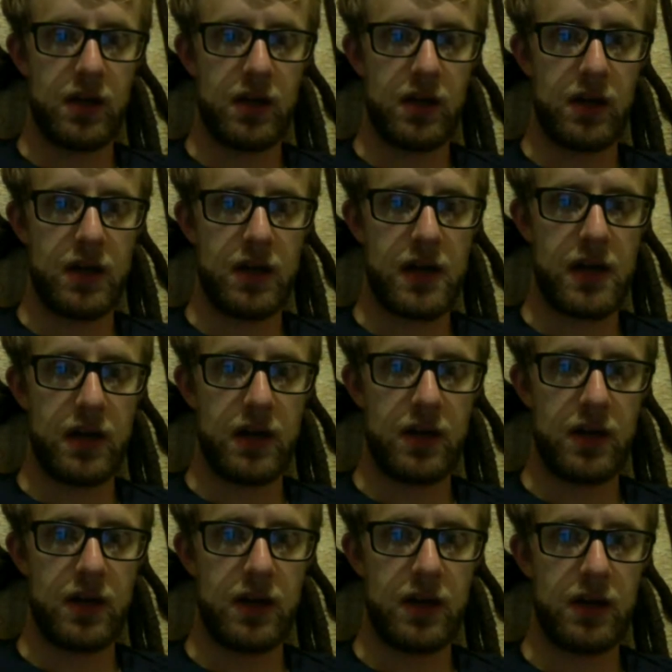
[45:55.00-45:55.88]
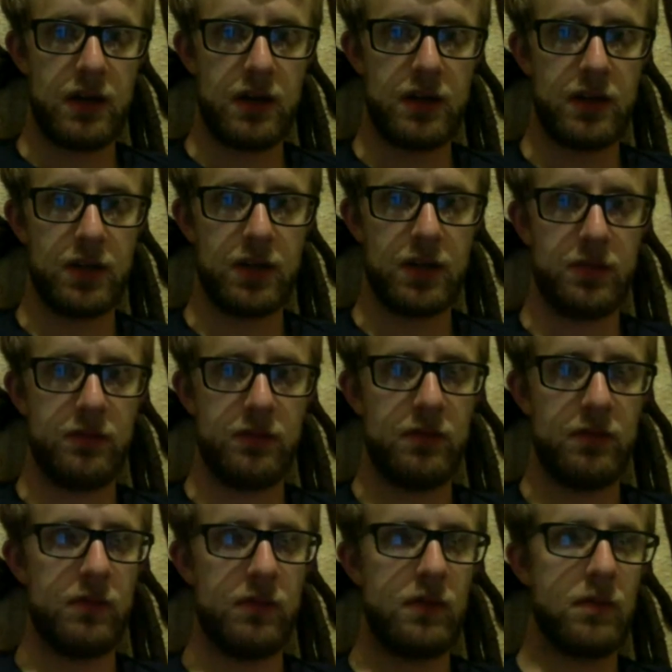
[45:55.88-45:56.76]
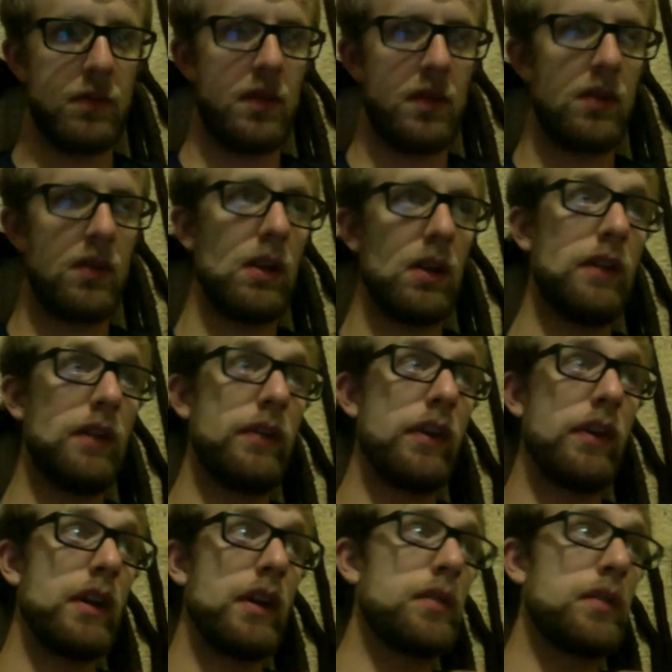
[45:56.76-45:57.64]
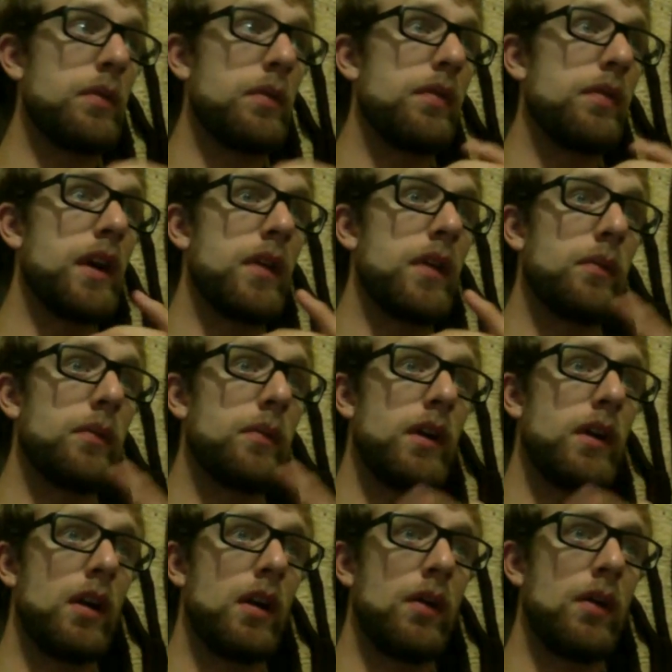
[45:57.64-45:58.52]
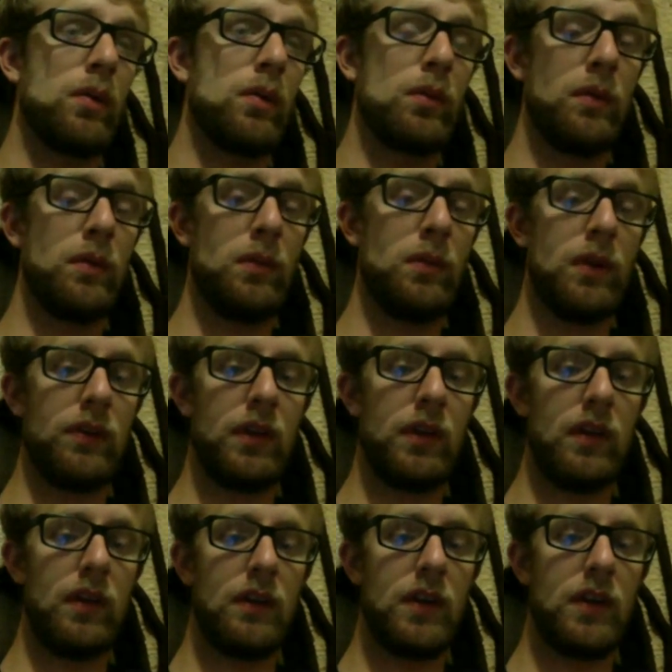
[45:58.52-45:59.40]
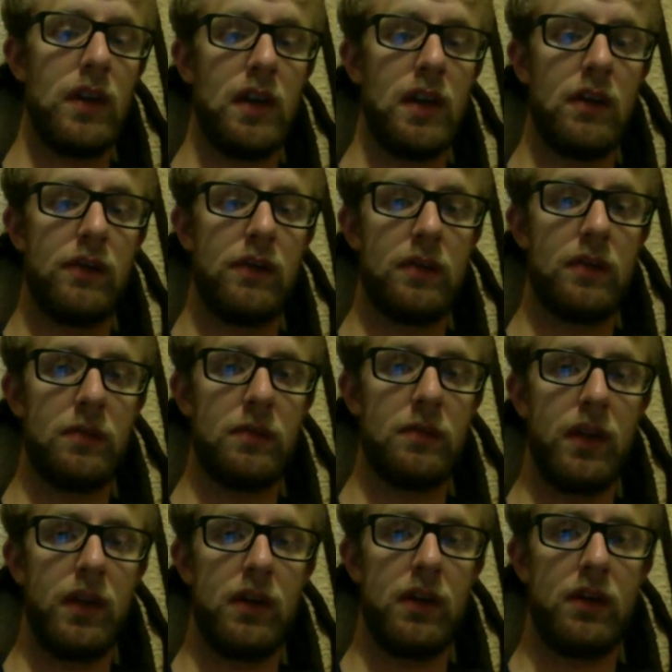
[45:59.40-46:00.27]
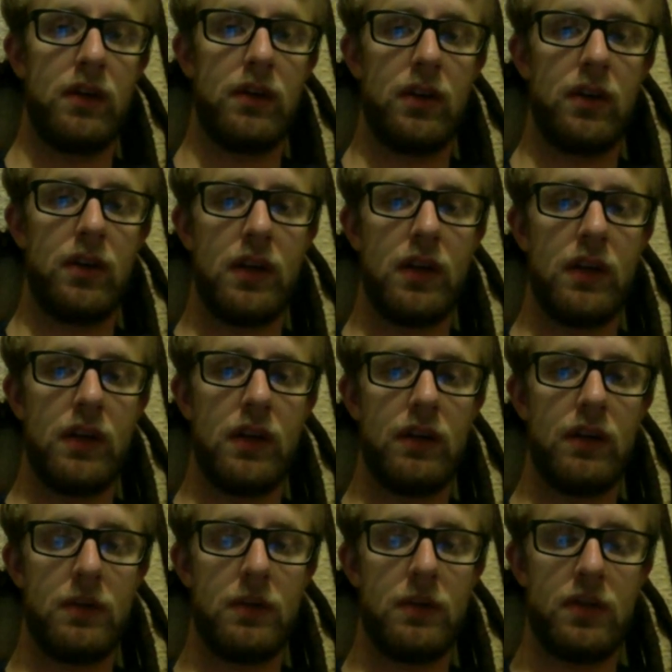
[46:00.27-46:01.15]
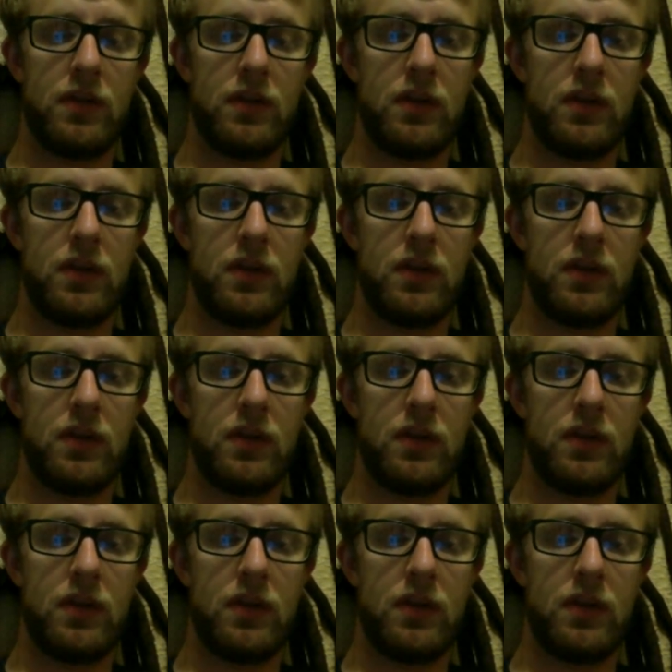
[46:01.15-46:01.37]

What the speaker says: Yeah, I should. Tomorrow evening I should be fine, but I will be busy every day from here to the end of the semester.